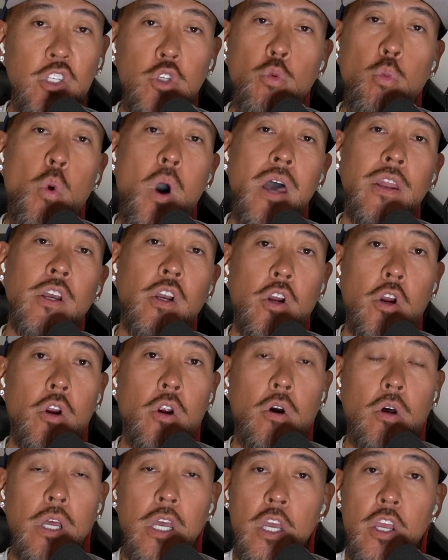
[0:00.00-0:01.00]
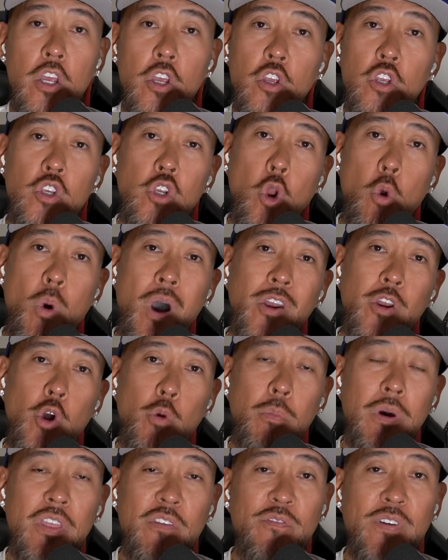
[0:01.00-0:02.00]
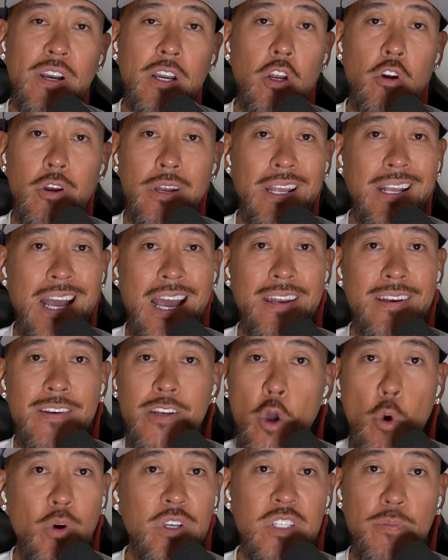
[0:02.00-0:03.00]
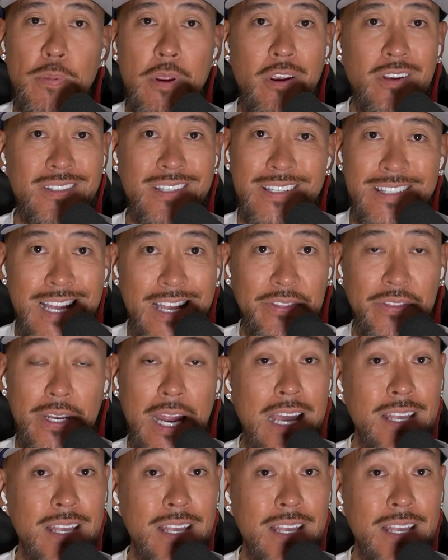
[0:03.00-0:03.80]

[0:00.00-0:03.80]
You want a girl, you don't want no motherfucking girl that got no experience, nothing.